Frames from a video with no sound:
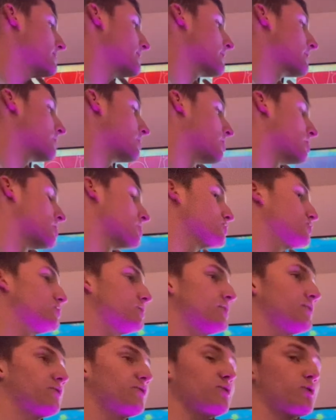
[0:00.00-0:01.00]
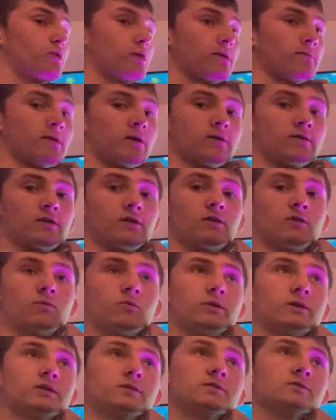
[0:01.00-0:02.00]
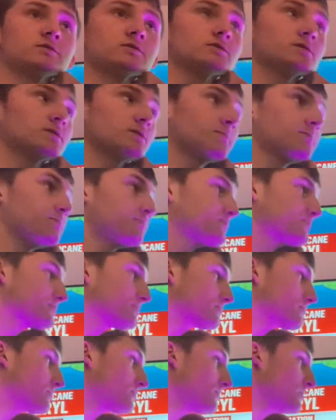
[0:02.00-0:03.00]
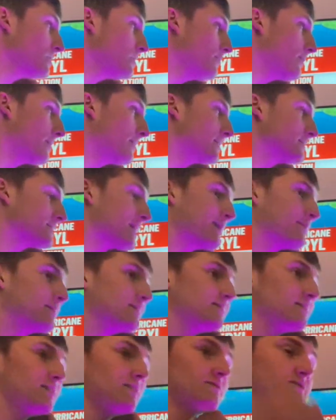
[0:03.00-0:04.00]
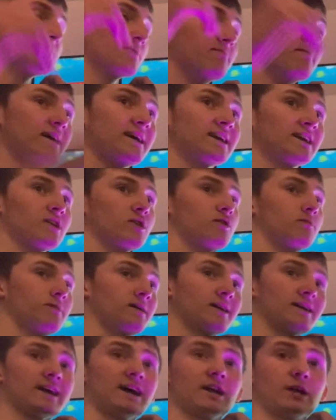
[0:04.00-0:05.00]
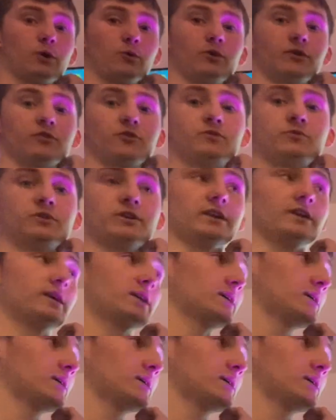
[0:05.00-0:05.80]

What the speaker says: be at 130 mile an hour winds. By the time it leaves Jamaica, it'll be a category 3